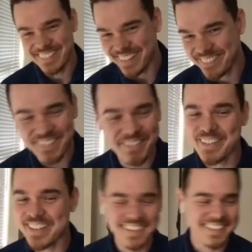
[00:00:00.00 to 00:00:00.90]
We were
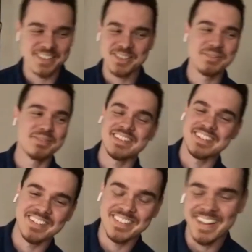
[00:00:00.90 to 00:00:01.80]
young and stupid.
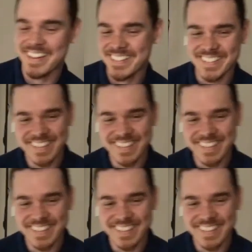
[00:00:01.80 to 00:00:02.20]
I can't